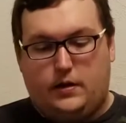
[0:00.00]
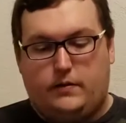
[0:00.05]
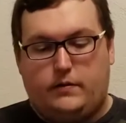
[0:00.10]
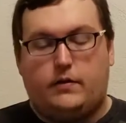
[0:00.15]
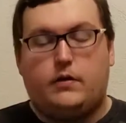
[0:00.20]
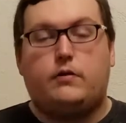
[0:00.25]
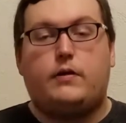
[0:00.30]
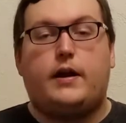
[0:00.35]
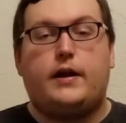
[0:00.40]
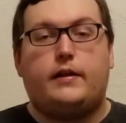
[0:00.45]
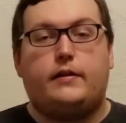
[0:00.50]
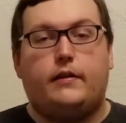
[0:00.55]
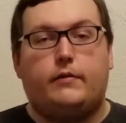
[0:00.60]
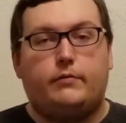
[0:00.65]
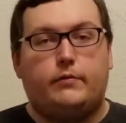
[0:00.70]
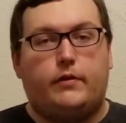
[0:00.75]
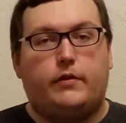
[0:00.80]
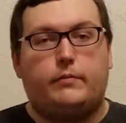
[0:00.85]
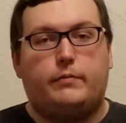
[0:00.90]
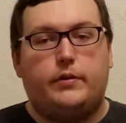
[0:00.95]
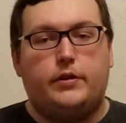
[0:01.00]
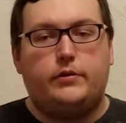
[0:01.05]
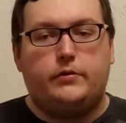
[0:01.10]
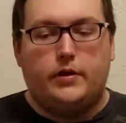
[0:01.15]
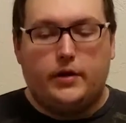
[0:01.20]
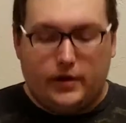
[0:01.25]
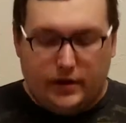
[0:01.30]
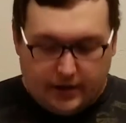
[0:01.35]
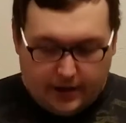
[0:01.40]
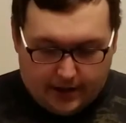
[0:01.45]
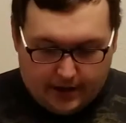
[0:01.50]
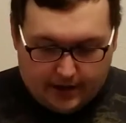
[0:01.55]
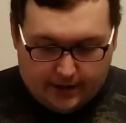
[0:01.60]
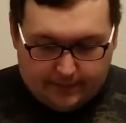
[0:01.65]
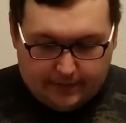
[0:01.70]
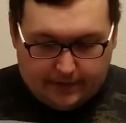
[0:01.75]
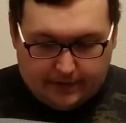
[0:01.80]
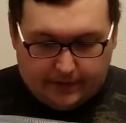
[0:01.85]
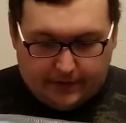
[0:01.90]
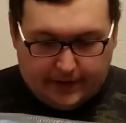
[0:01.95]
So this one is blue.
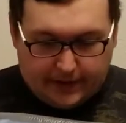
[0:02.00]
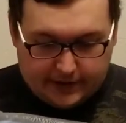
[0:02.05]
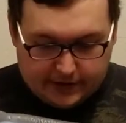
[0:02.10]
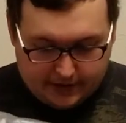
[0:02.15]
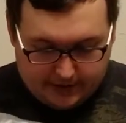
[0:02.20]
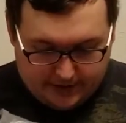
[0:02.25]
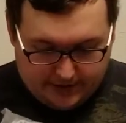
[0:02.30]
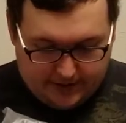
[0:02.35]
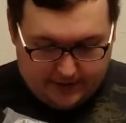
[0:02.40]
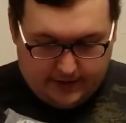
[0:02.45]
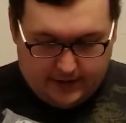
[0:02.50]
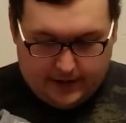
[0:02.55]
This is actually